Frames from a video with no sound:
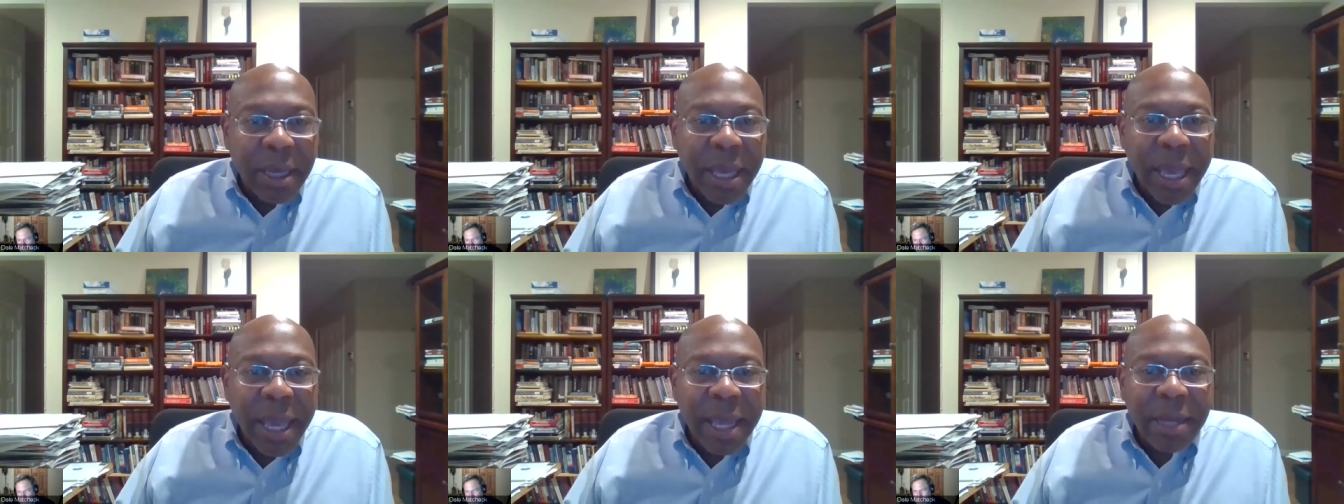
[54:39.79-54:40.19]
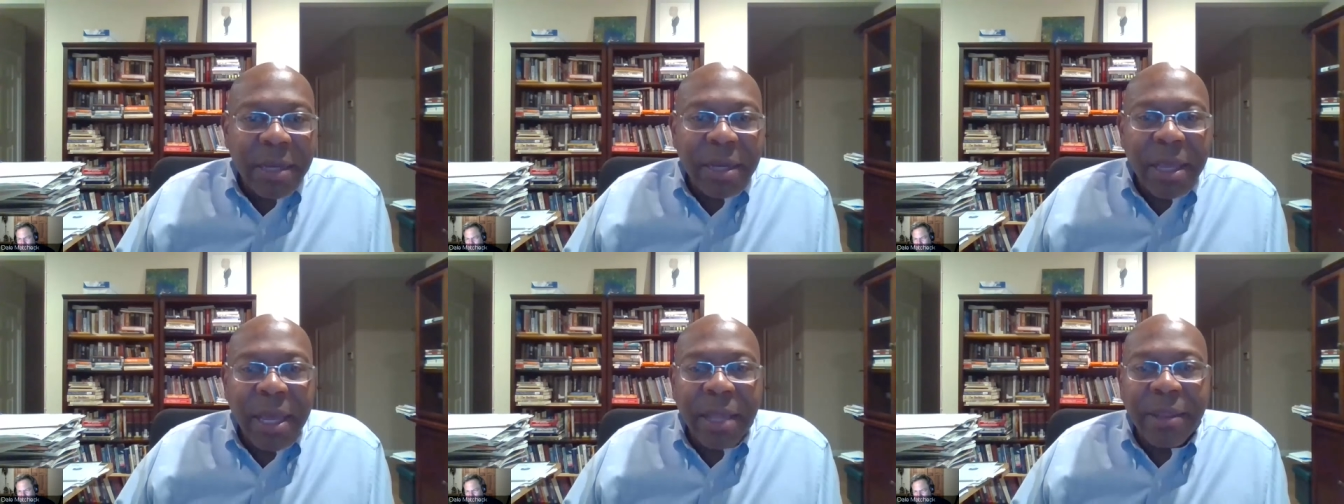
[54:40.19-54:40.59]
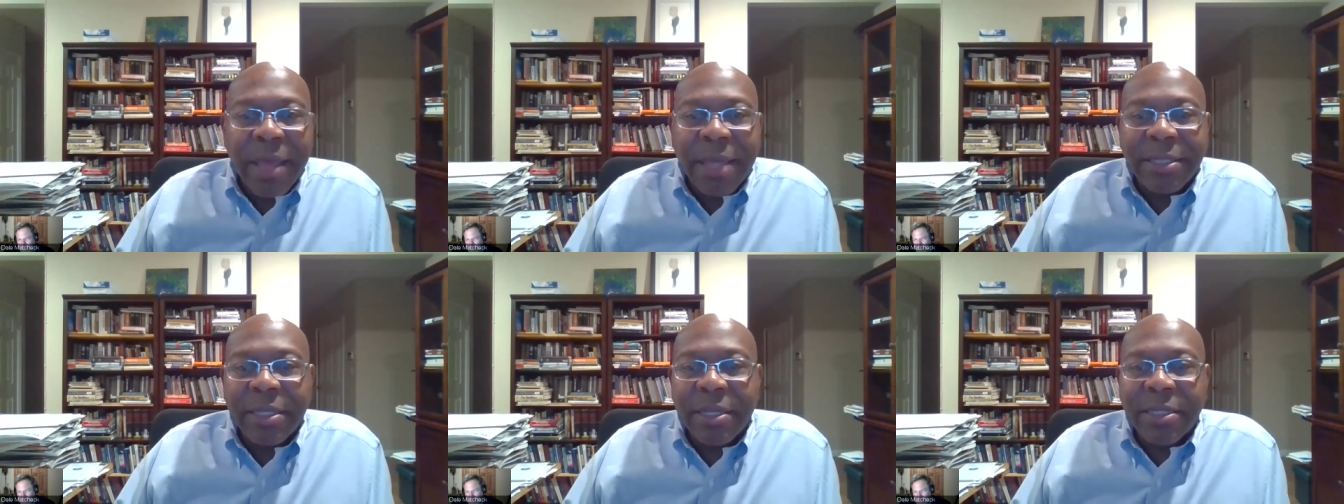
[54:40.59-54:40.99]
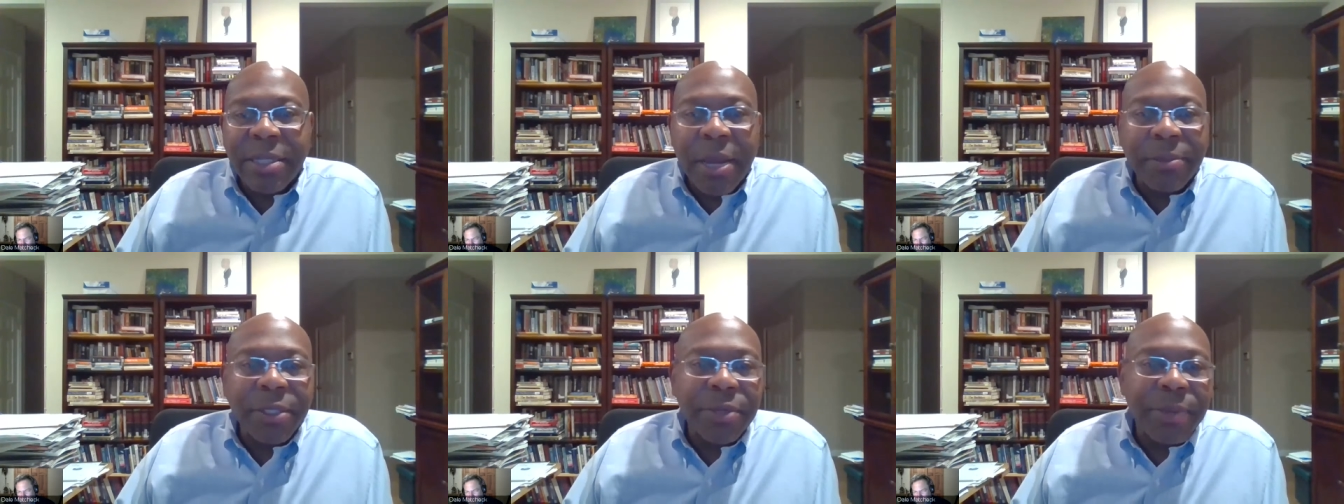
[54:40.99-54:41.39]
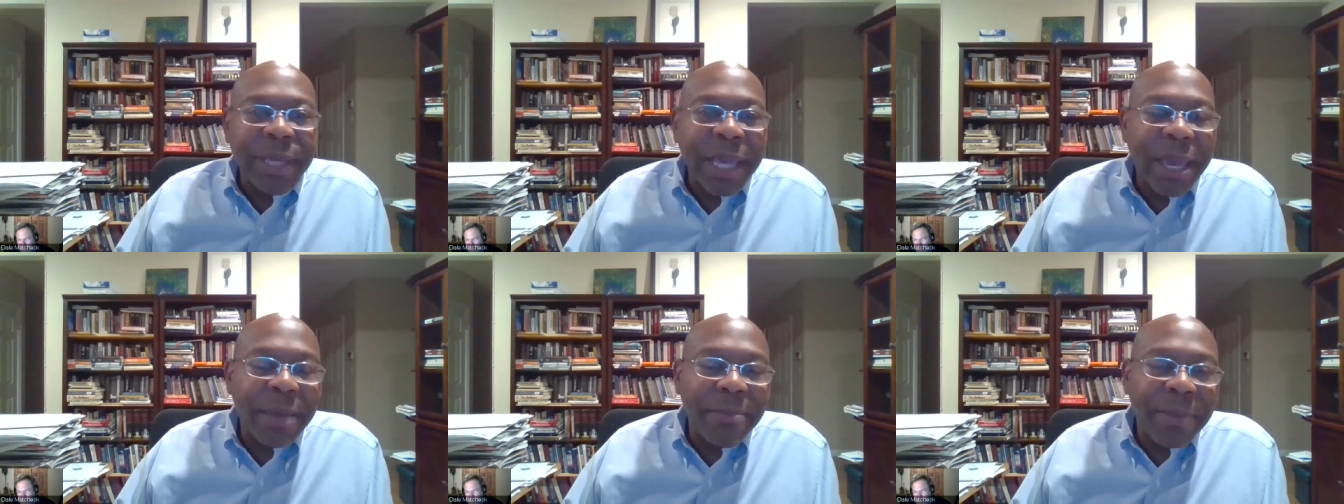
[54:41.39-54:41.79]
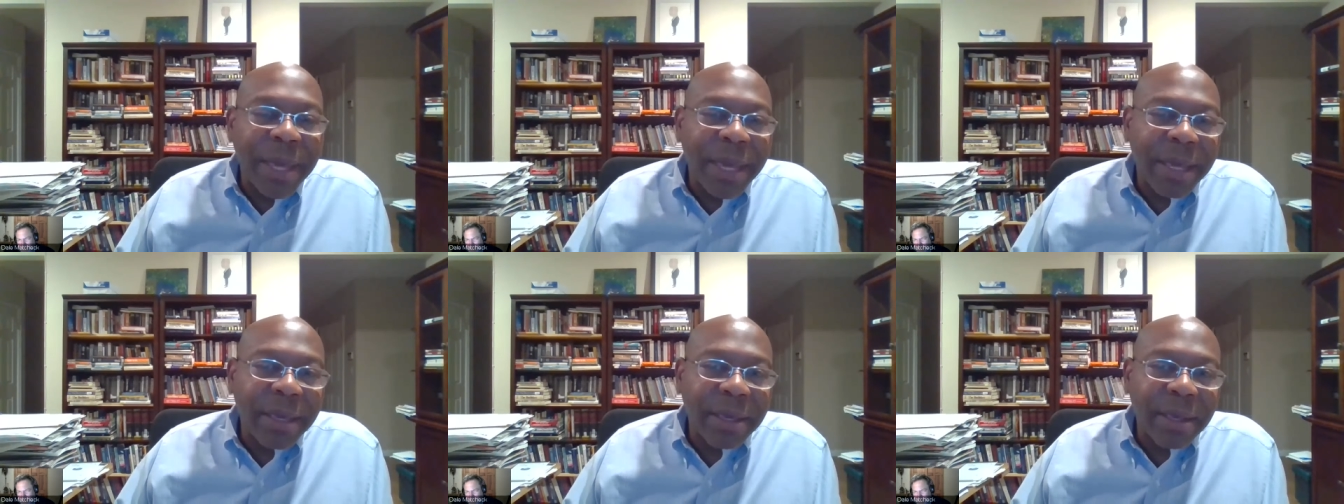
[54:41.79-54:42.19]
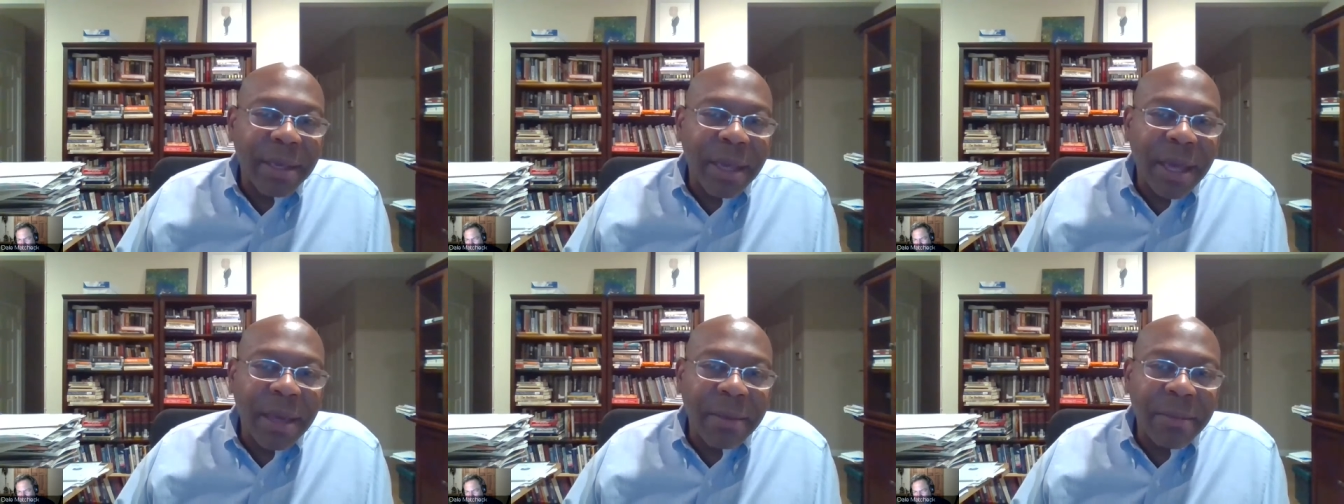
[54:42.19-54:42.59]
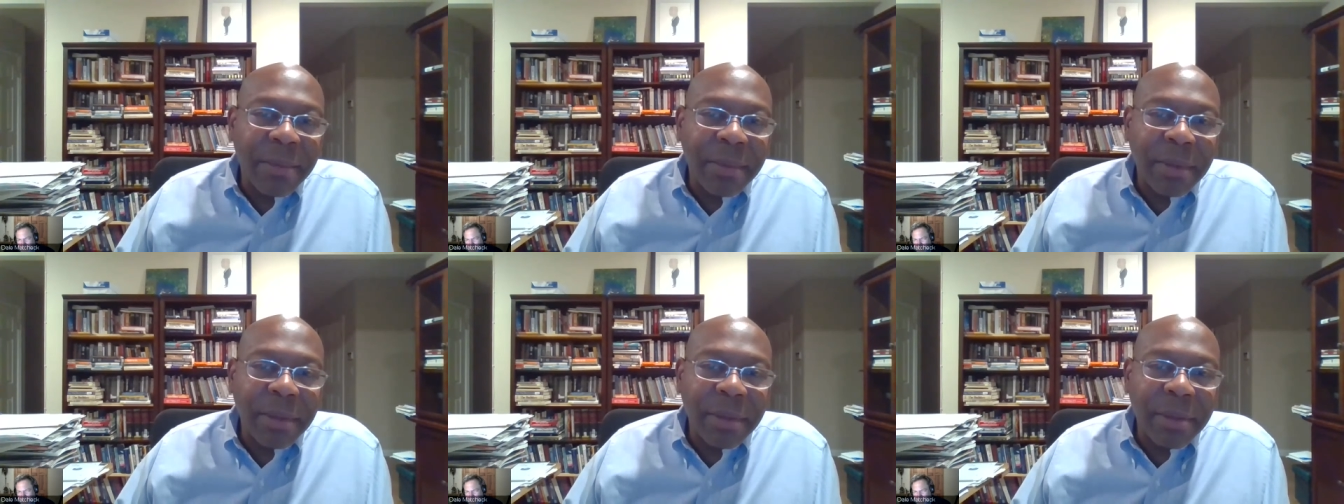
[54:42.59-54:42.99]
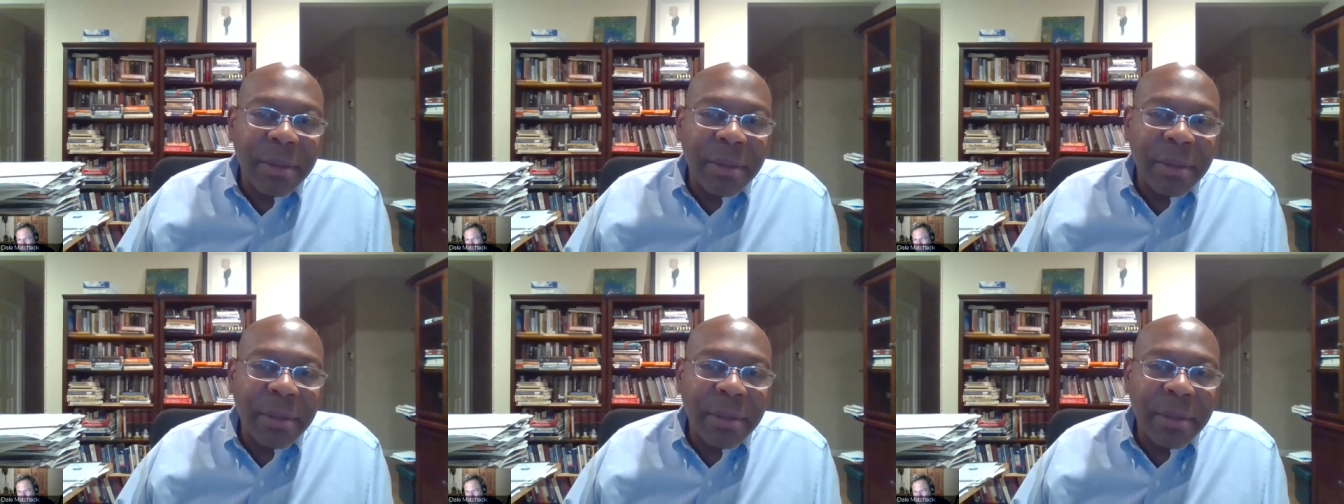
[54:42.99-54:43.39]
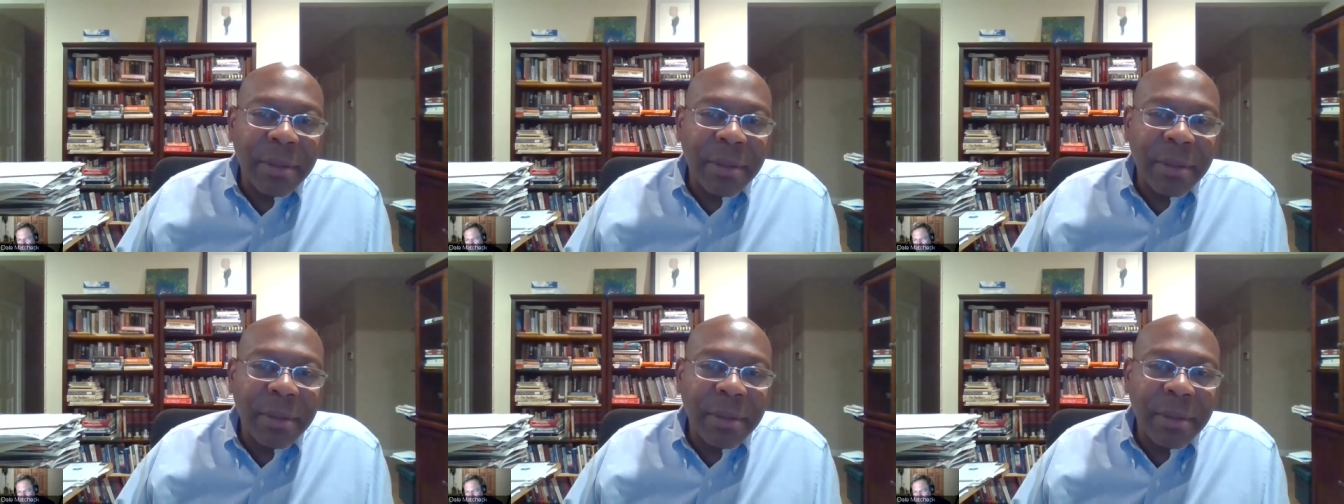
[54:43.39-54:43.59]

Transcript: And and that's an assumption we can't make. Um, the